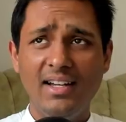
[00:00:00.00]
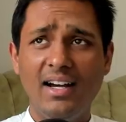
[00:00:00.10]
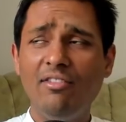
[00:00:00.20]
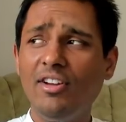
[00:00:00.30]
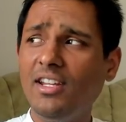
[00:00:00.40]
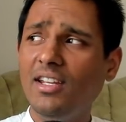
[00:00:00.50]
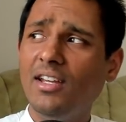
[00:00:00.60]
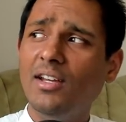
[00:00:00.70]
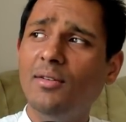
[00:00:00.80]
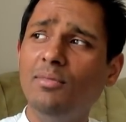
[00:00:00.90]
a very
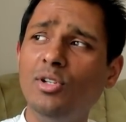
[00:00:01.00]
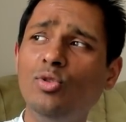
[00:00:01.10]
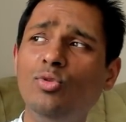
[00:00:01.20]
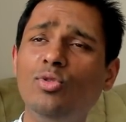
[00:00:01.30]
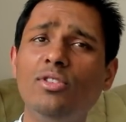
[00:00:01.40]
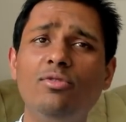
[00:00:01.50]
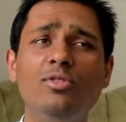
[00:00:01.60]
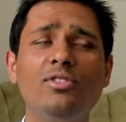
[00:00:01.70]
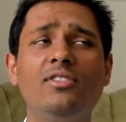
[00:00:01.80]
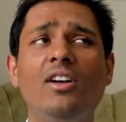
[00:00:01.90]

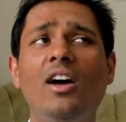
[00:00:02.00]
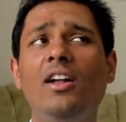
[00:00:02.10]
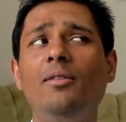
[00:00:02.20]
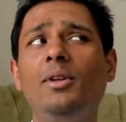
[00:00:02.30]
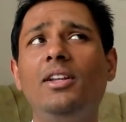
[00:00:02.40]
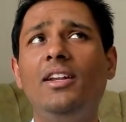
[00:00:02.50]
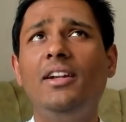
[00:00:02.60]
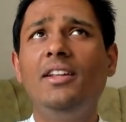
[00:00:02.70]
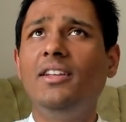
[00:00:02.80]
beautiful, charming lady,